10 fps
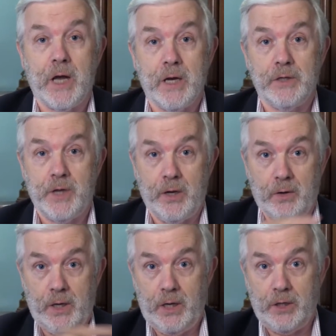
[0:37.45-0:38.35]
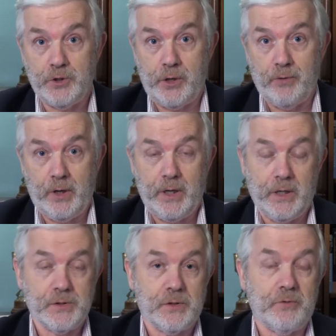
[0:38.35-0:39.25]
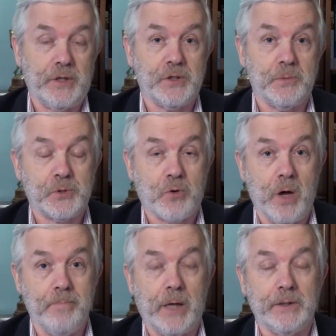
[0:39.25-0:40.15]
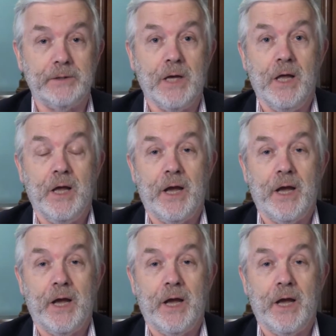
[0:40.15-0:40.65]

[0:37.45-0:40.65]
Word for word: Uh, down here generally is the red subscribe button,